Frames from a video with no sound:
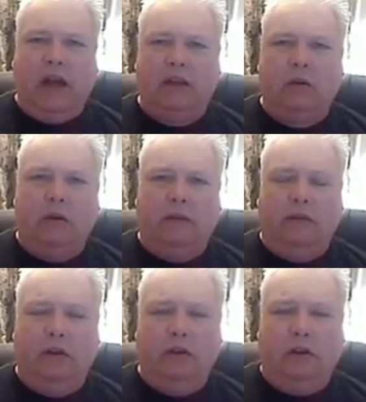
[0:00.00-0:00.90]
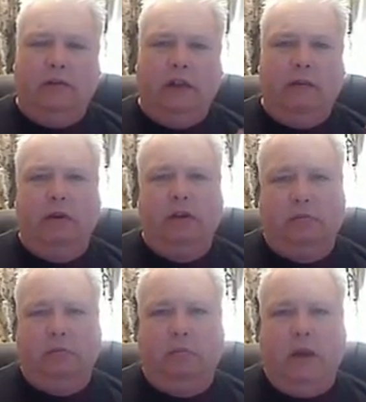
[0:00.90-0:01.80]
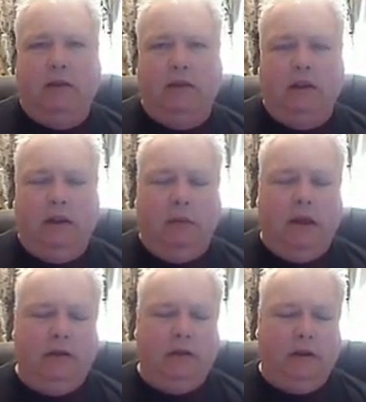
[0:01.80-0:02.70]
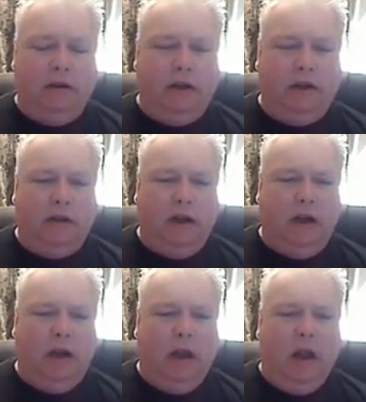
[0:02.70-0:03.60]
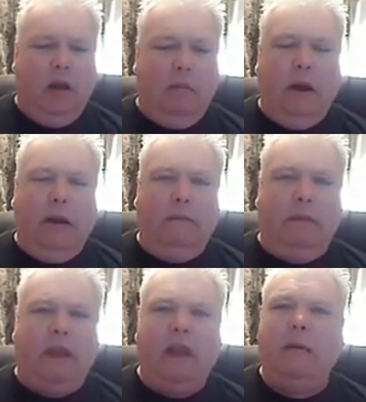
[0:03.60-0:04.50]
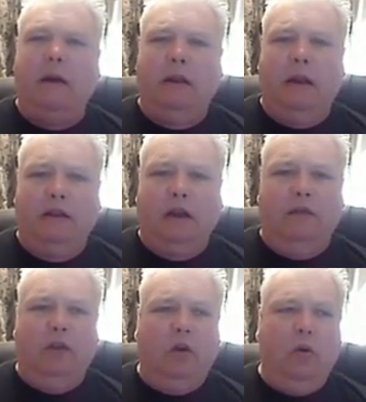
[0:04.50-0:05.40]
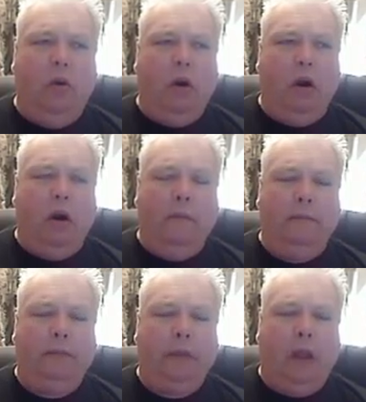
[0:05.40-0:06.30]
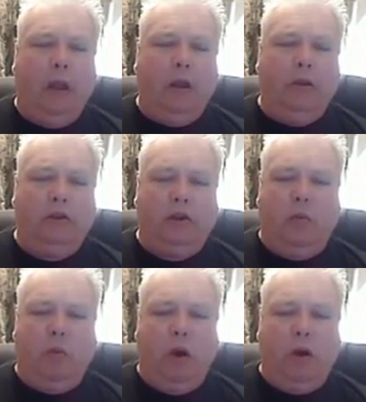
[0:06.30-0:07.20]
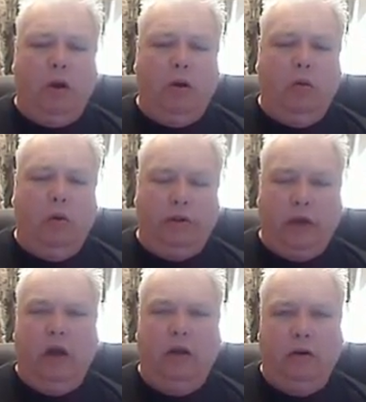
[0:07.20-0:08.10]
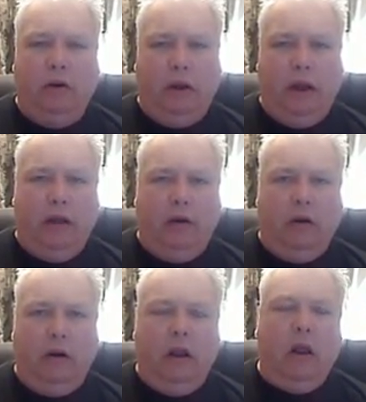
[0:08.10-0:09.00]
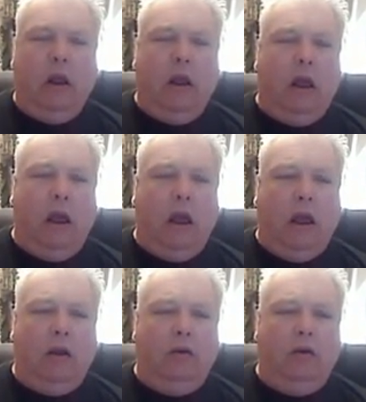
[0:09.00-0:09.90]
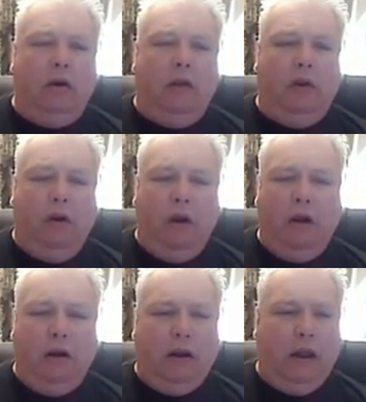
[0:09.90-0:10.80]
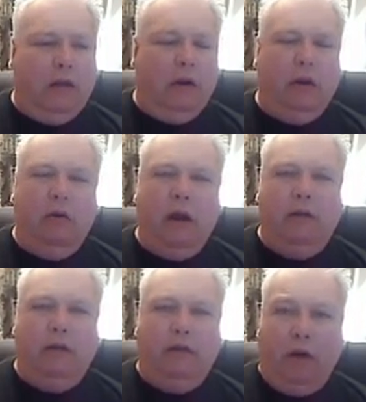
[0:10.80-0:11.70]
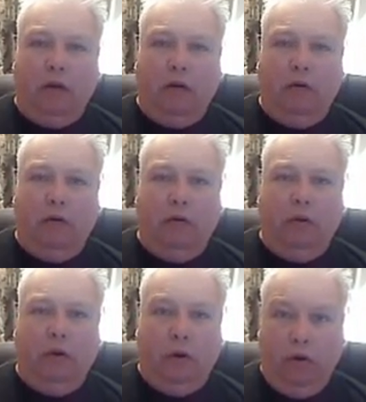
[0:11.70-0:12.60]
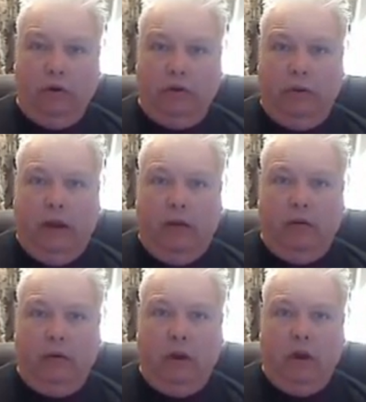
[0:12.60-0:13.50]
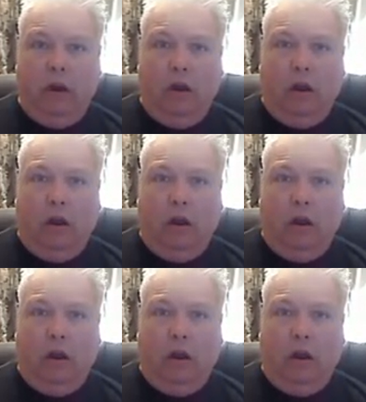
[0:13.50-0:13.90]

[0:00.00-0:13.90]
was that sort of division of labor, just basically based on necessity. But think about this. If you were someone who was a hunter and gatherer, and if you're a hunter and gatherer, you have to follow the herds around,